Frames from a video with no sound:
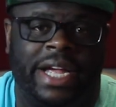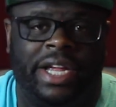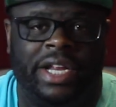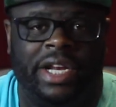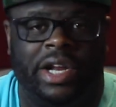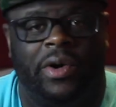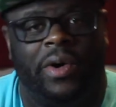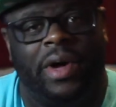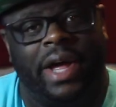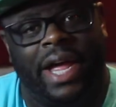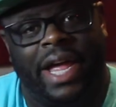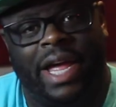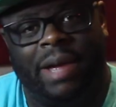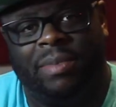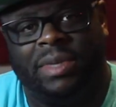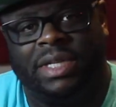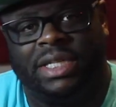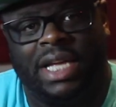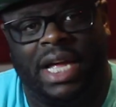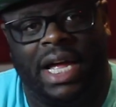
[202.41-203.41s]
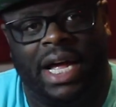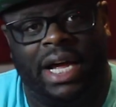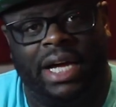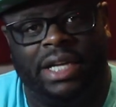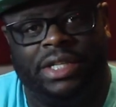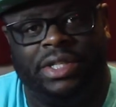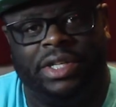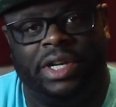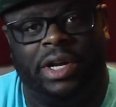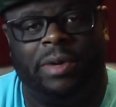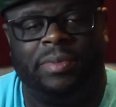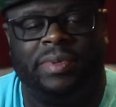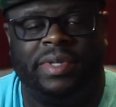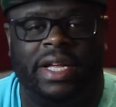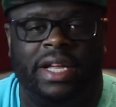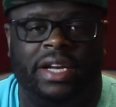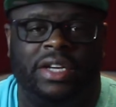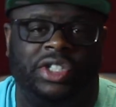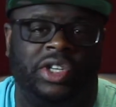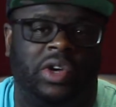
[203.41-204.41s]
a head massage,
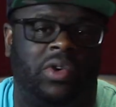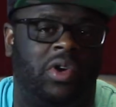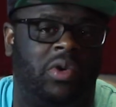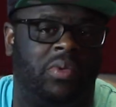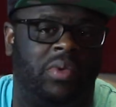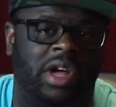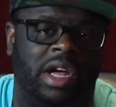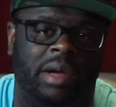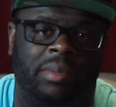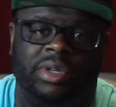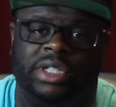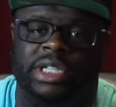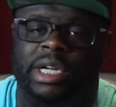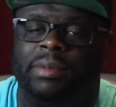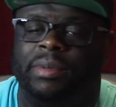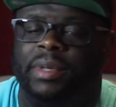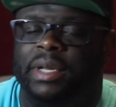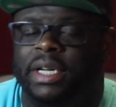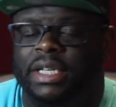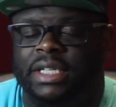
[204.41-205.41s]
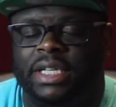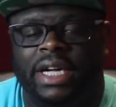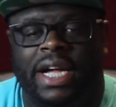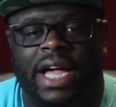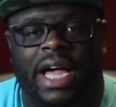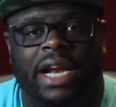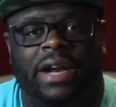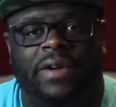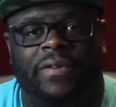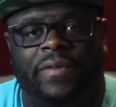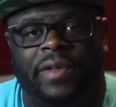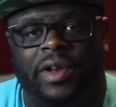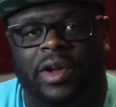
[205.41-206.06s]
a shoulder rub or something, just to kind of,